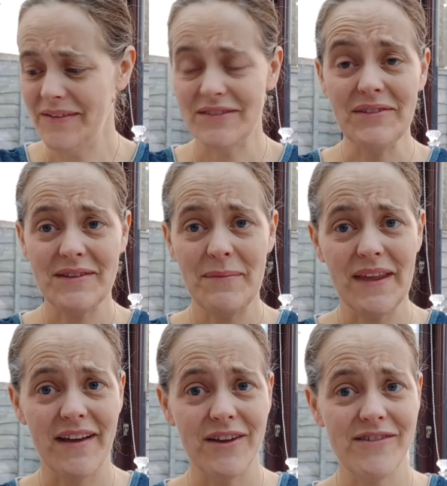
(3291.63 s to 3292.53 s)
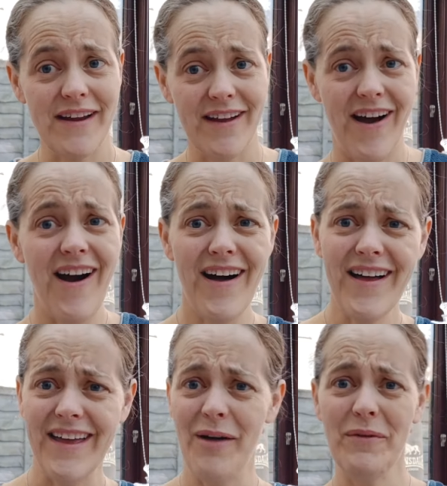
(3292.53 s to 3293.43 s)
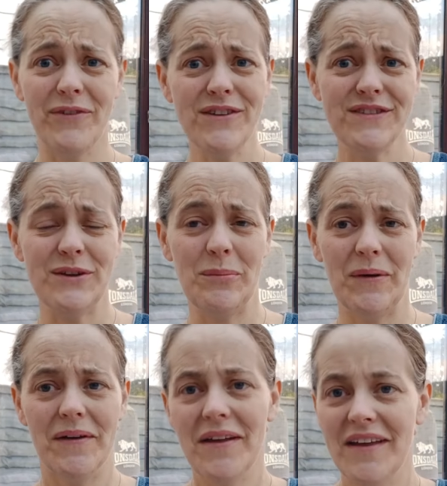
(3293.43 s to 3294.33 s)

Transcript: It's not something I go around and go, hi, I'm a floss tuber.